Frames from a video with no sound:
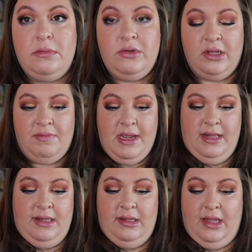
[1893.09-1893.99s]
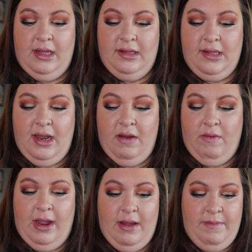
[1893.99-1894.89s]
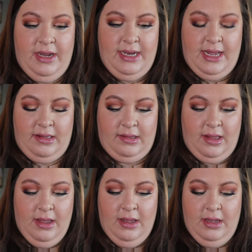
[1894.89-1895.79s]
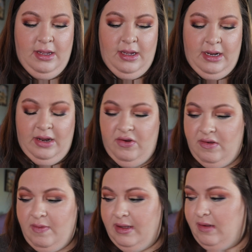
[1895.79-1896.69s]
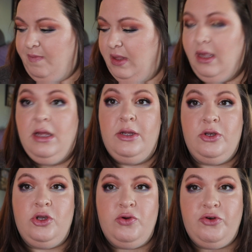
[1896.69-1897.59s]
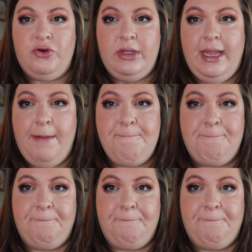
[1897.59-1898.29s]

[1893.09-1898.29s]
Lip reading: Just because it's like sitting right on my desk, and I just want something neutrally